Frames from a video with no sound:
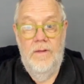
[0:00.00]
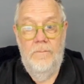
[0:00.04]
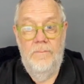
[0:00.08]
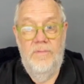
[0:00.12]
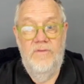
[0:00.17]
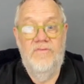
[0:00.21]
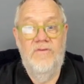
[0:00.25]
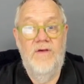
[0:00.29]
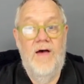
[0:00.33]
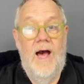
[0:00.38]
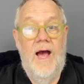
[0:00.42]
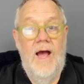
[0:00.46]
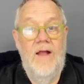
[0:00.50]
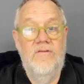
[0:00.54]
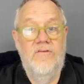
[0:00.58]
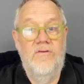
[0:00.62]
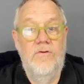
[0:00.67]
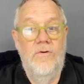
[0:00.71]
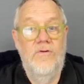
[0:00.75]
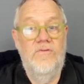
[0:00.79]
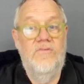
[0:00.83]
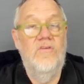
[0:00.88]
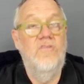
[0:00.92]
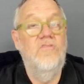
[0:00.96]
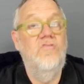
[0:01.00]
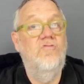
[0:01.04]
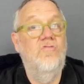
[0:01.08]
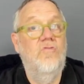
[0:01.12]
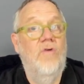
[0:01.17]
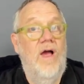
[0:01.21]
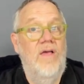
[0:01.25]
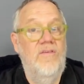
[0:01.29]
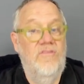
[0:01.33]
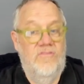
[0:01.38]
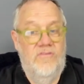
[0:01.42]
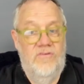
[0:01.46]
besides who it's
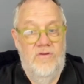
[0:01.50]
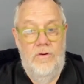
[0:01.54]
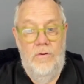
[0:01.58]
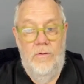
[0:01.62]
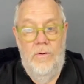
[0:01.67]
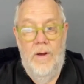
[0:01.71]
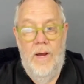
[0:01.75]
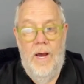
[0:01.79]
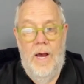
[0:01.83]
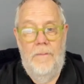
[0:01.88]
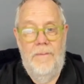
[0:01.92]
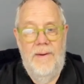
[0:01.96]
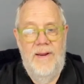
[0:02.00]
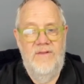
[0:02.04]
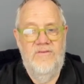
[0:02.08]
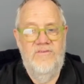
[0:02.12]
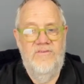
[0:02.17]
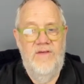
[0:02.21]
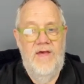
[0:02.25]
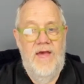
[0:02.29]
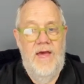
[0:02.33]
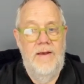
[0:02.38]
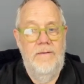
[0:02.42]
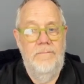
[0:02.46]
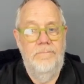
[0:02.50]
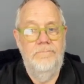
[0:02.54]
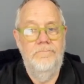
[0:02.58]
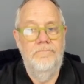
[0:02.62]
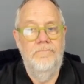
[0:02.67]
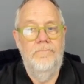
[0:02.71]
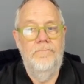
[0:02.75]
addressed to. I'm going to hit send.